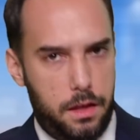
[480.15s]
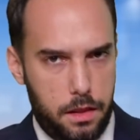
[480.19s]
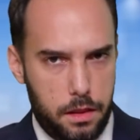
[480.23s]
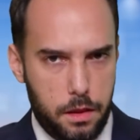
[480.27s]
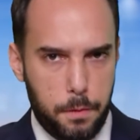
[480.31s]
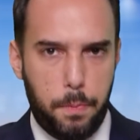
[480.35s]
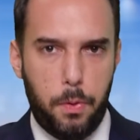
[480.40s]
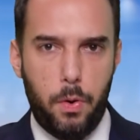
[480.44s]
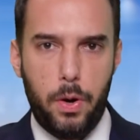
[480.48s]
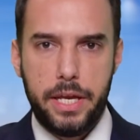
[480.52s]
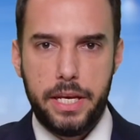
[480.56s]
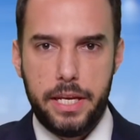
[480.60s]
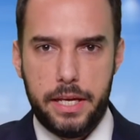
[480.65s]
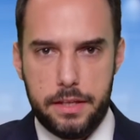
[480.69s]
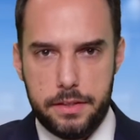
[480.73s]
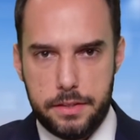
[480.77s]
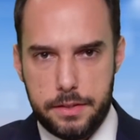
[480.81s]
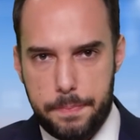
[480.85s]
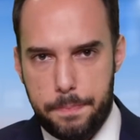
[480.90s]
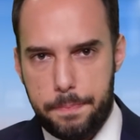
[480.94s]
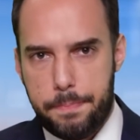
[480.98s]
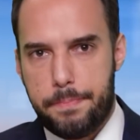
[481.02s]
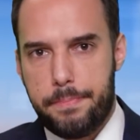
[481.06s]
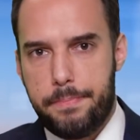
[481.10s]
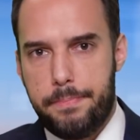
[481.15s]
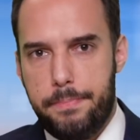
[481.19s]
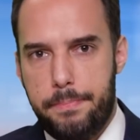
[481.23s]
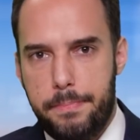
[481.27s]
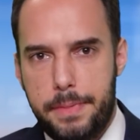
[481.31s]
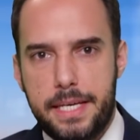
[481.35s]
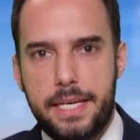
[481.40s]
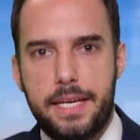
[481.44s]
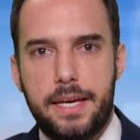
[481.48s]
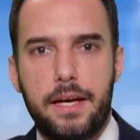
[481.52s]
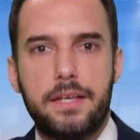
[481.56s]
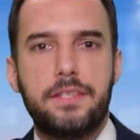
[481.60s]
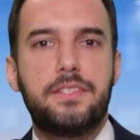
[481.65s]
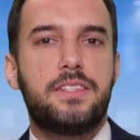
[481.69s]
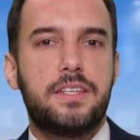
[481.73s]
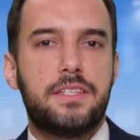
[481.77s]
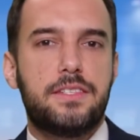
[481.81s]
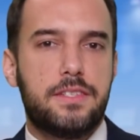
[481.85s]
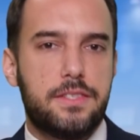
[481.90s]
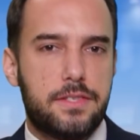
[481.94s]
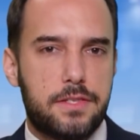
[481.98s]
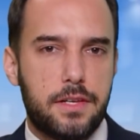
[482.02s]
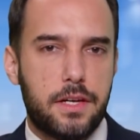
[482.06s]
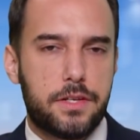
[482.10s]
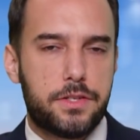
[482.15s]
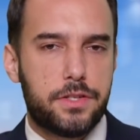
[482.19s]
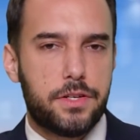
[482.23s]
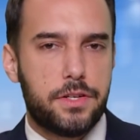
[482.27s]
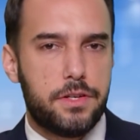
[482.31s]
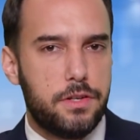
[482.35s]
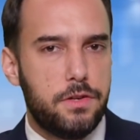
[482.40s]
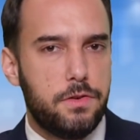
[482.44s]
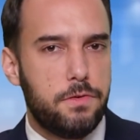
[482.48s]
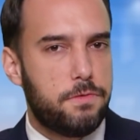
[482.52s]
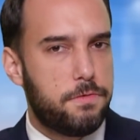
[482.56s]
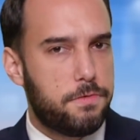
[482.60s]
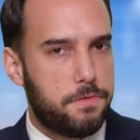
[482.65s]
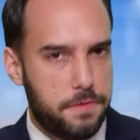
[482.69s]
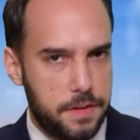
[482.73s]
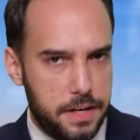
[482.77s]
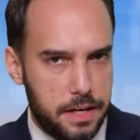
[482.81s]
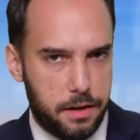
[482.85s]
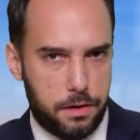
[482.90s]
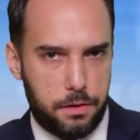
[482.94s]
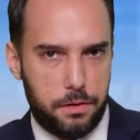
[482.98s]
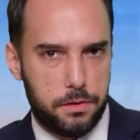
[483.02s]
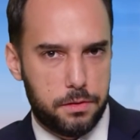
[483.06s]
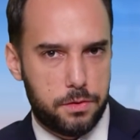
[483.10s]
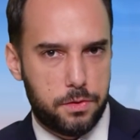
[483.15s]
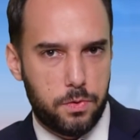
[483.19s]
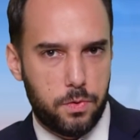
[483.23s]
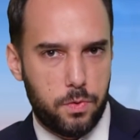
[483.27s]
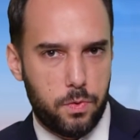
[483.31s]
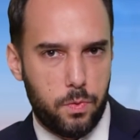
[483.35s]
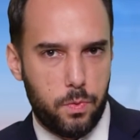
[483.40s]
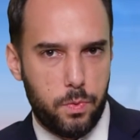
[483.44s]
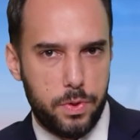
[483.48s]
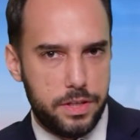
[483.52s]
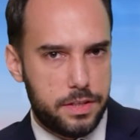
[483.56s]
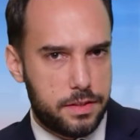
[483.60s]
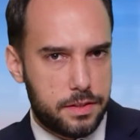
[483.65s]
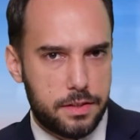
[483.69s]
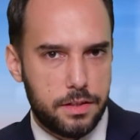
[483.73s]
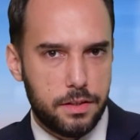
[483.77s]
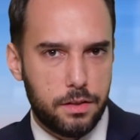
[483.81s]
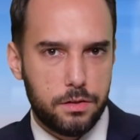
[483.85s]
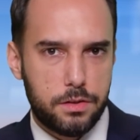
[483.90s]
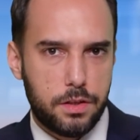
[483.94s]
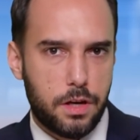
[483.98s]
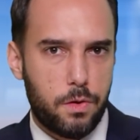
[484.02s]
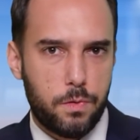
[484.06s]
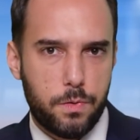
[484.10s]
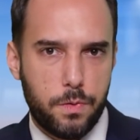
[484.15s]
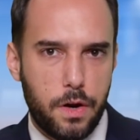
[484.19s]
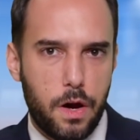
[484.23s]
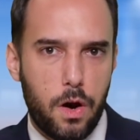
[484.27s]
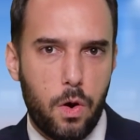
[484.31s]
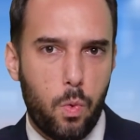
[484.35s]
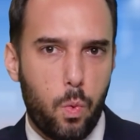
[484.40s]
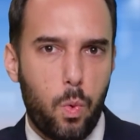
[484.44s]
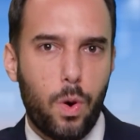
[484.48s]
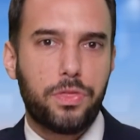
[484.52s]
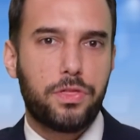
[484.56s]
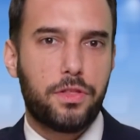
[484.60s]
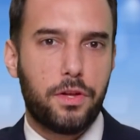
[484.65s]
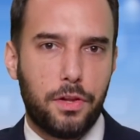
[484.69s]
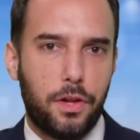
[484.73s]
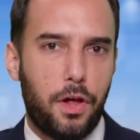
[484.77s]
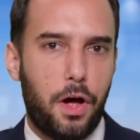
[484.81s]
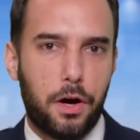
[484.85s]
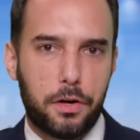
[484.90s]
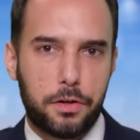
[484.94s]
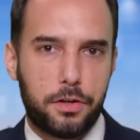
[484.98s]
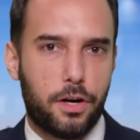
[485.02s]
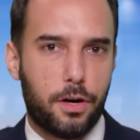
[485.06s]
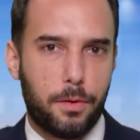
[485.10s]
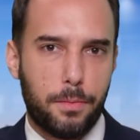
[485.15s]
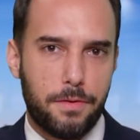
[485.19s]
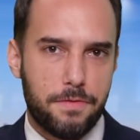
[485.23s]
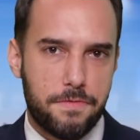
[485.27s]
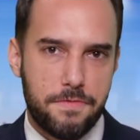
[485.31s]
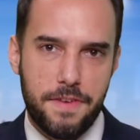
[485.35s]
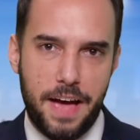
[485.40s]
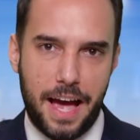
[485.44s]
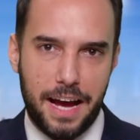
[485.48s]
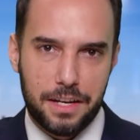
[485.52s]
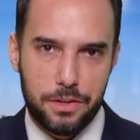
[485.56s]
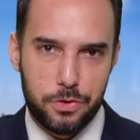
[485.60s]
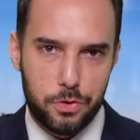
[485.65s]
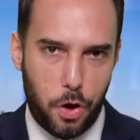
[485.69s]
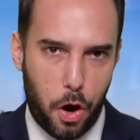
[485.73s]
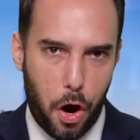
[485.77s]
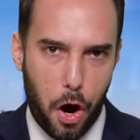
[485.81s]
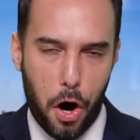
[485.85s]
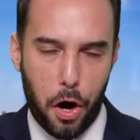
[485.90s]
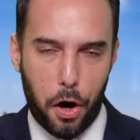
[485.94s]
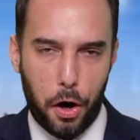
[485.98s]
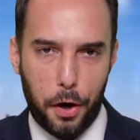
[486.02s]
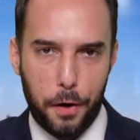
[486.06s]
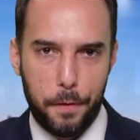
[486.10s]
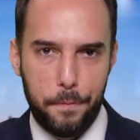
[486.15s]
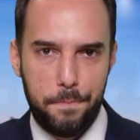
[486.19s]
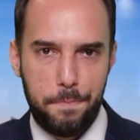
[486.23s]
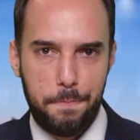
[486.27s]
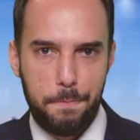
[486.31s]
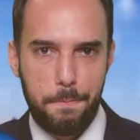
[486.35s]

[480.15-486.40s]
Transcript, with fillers: The point is, because this is such a new field, we still don't know what the long-term effects are.